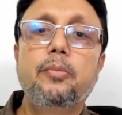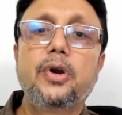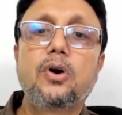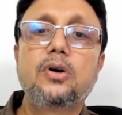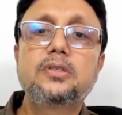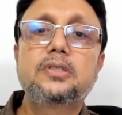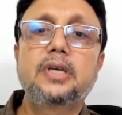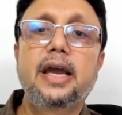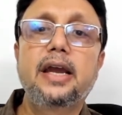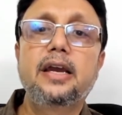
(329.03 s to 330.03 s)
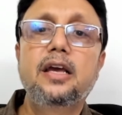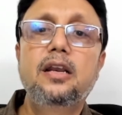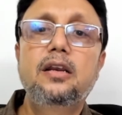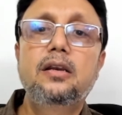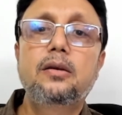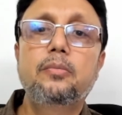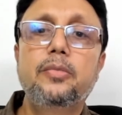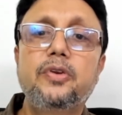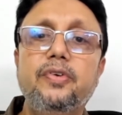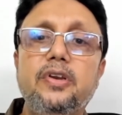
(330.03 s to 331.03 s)
because angle
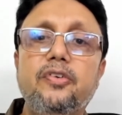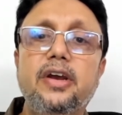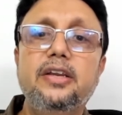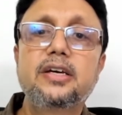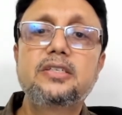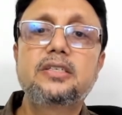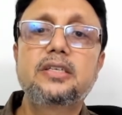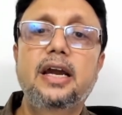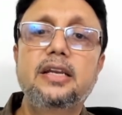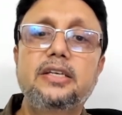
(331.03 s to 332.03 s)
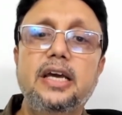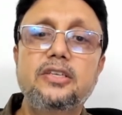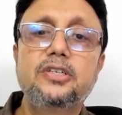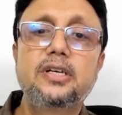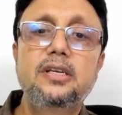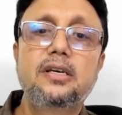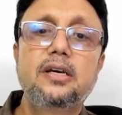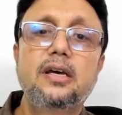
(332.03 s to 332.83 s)
between radius and tangent.